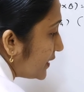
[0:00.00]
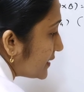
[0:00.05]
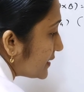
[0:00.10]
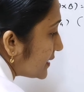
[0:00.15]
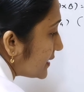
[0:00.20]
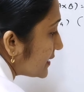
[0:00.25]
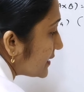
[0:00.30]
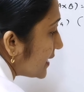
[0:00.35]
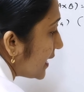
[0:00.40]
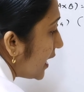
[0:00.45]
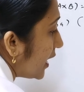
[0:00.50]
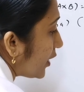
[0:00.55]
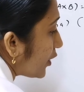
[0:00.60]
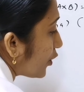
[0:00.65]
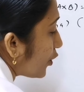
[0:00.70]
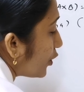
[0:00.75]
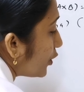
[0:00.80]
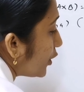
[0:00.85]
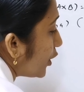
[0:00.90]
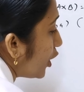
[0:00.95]
This is
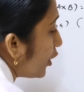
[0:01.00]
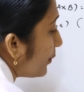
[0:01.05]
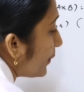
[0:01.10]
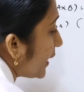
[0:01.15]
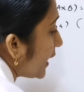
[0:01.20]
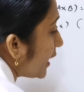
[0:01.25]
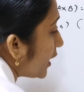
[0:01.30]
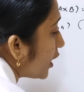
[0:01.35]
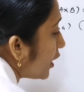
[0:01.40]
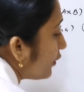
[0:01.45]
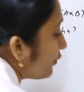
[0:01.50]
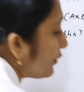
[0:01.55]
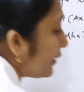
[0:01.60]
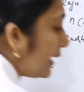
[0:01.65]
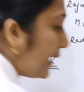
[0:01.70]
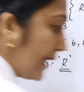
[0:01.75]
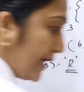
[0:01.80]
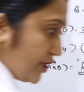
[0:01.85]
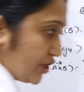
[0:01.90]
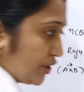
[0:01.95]
the domain of
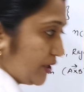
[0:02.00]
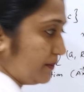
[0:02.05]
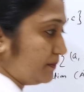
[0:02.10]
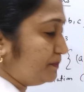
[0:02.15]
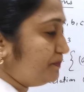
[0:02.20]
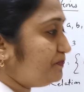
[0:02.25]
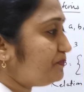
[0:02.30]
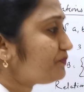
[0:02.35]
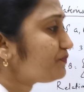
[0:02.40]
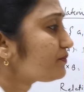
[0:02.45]
relation.